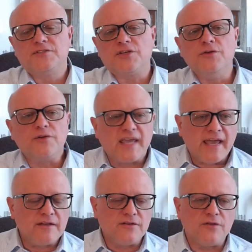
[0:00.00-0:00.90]
So you
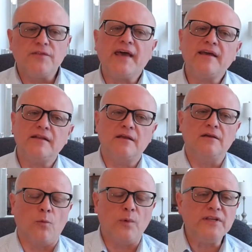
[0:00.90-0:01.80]
can do
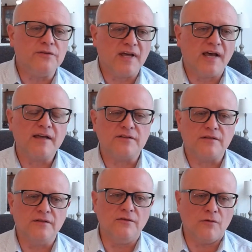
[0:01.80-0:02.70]
that. We do
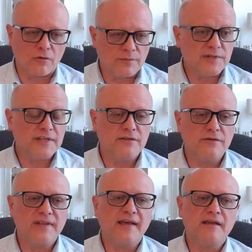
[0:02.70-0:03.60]
not normally
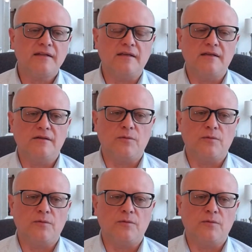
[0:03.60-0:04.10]
do that.